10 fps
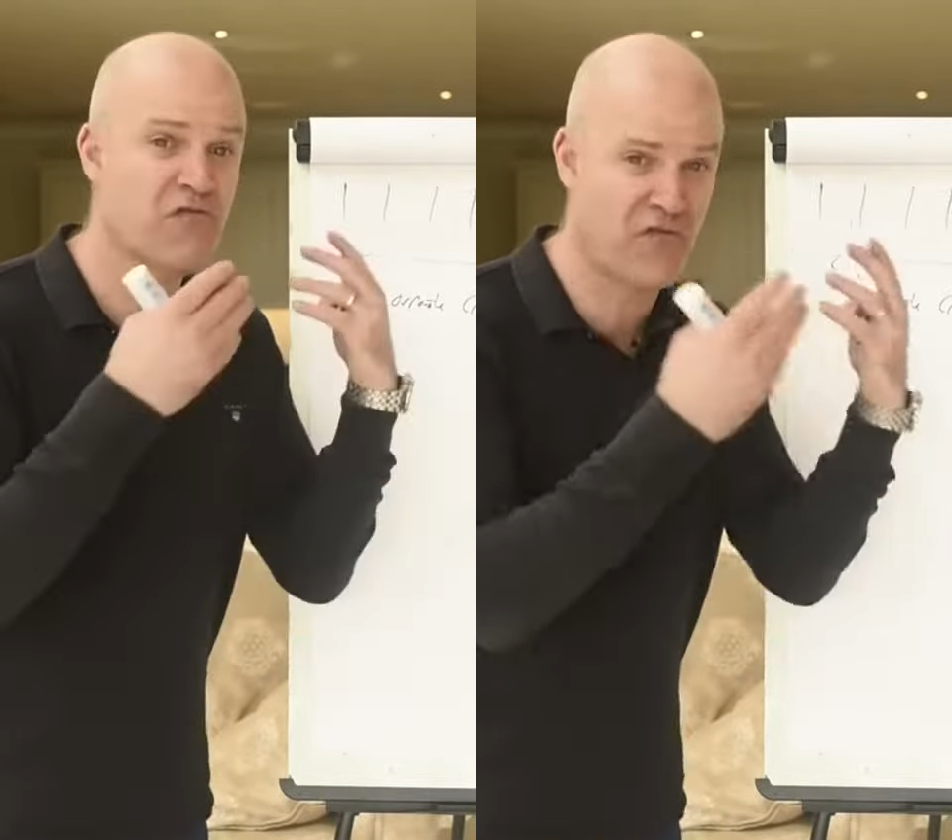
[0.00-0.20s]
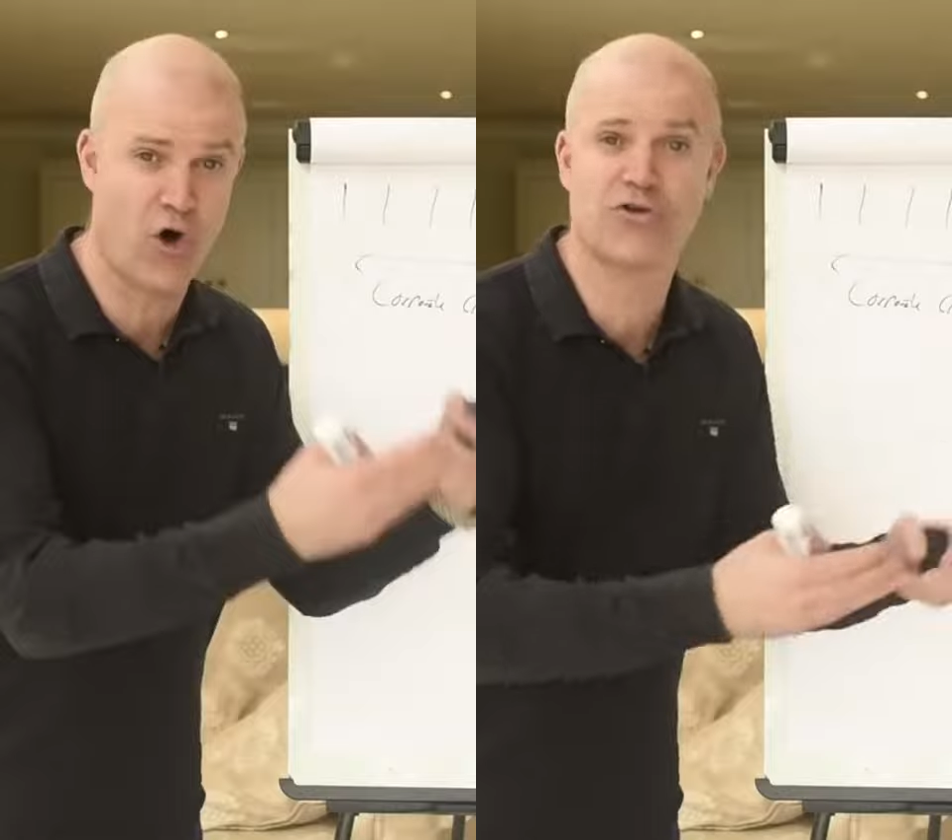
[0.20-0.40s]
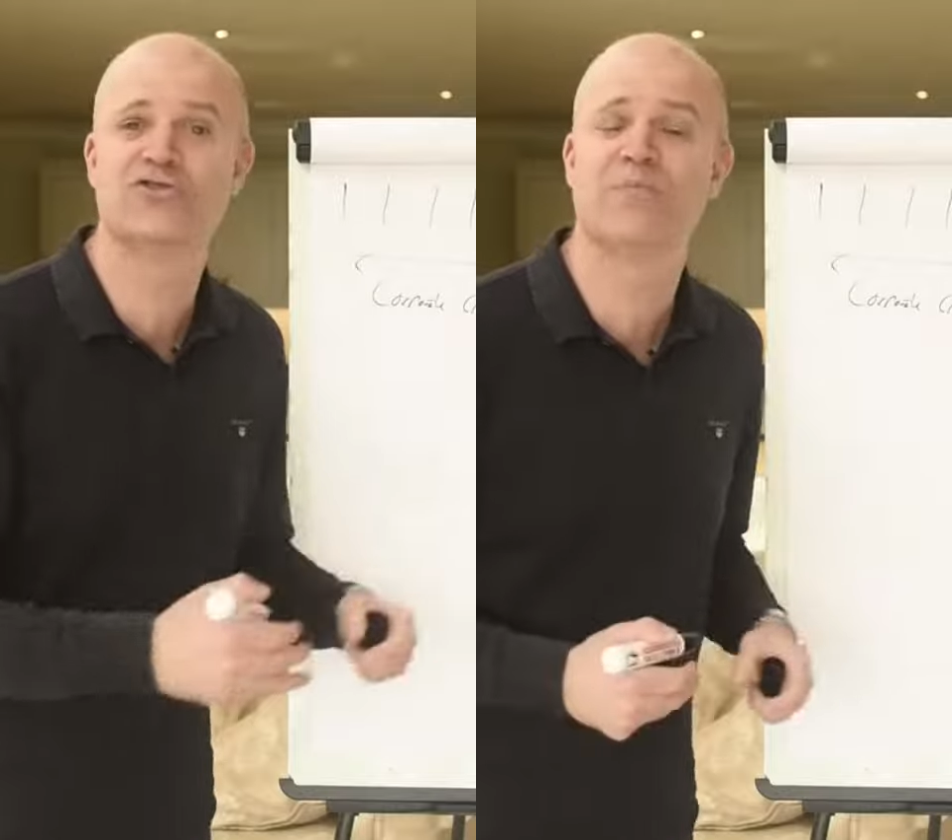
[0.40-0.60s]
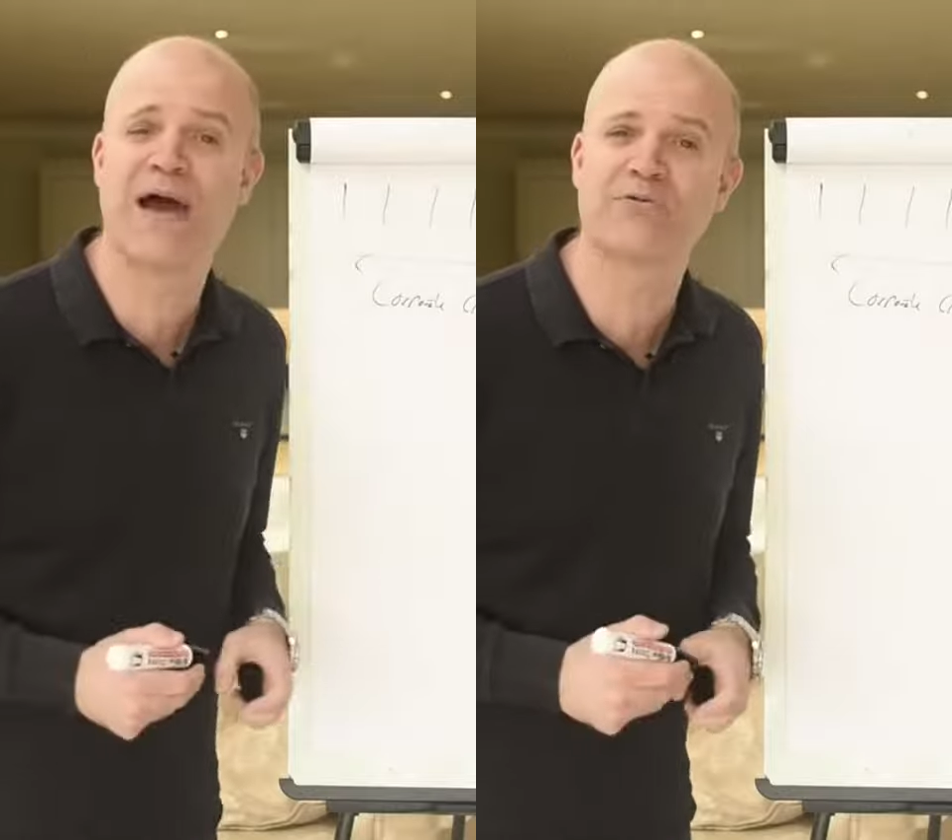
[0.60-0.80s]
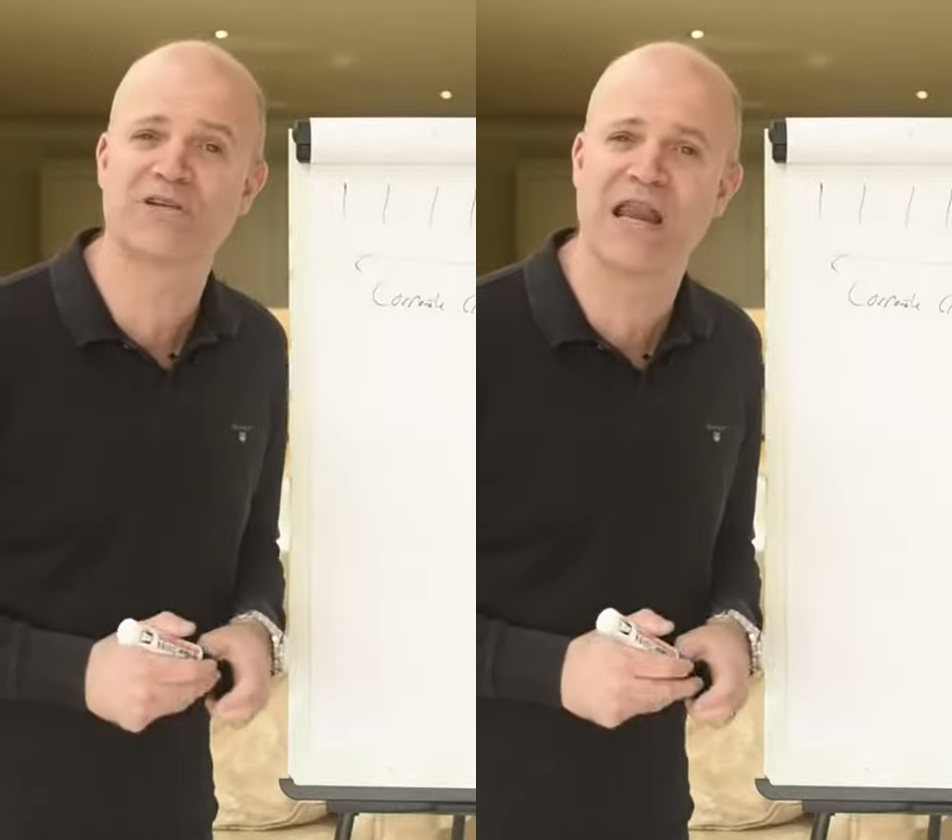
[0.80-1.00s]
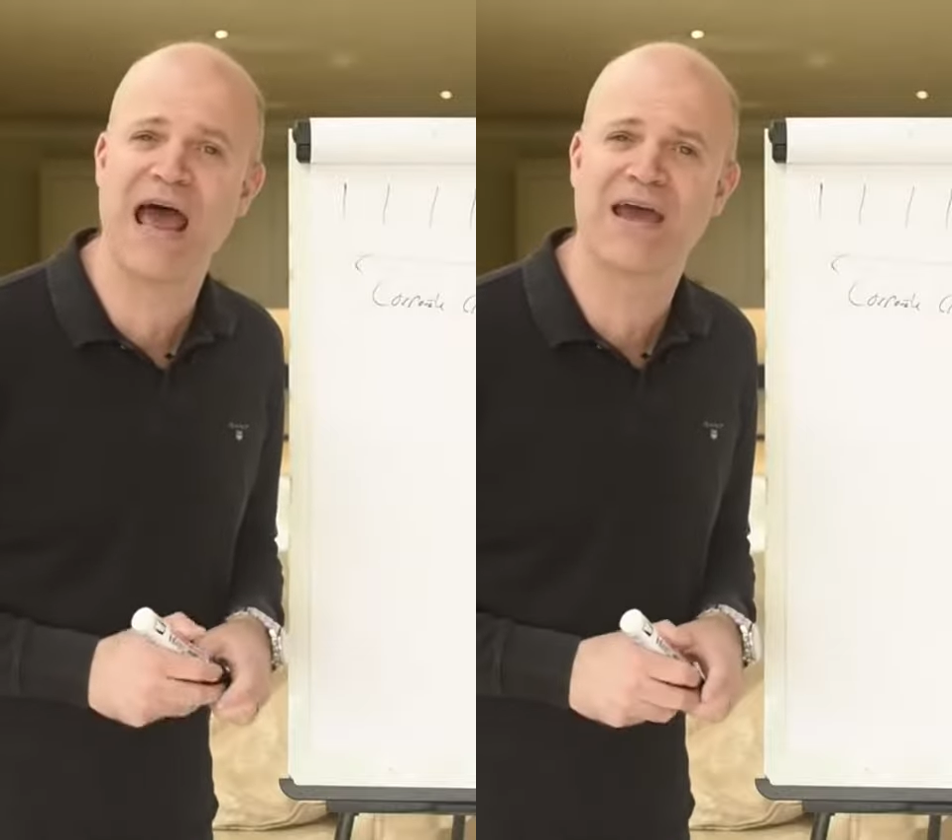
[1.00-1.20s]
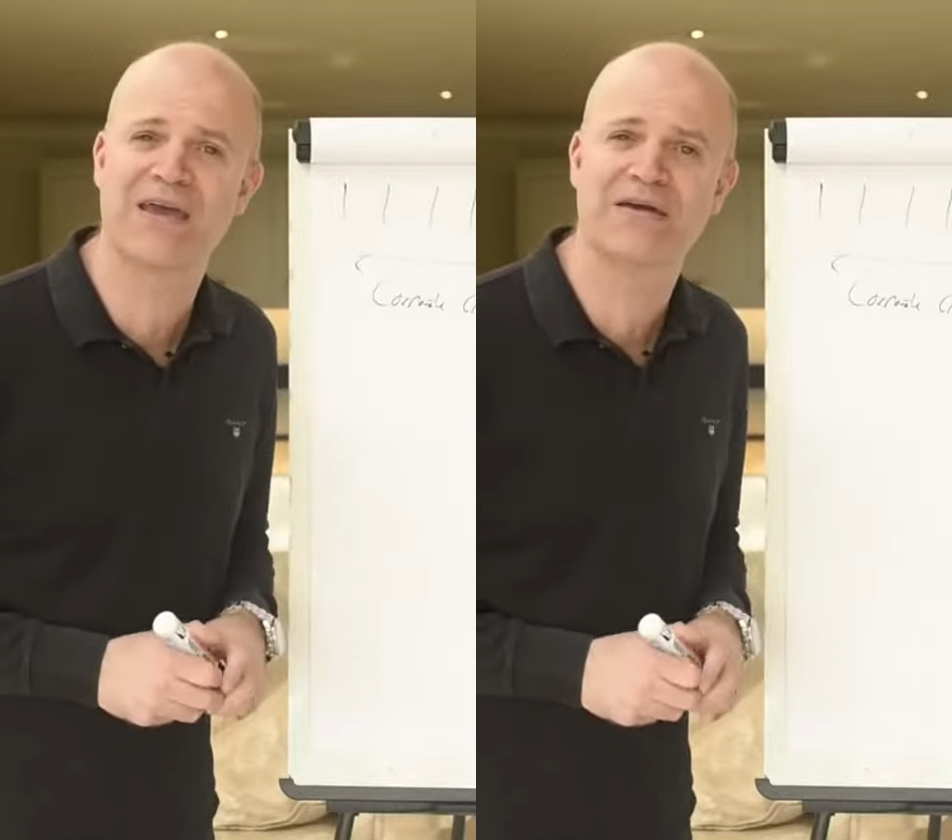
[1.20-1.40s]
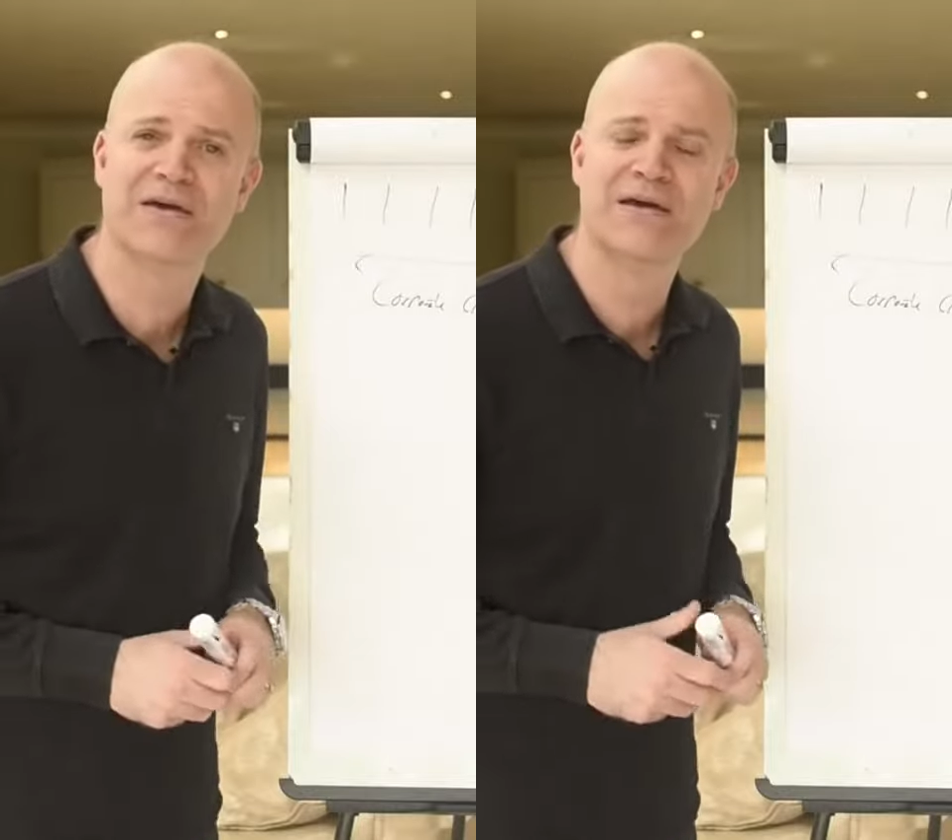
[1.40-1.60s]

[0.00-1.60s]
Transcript: £400 a night,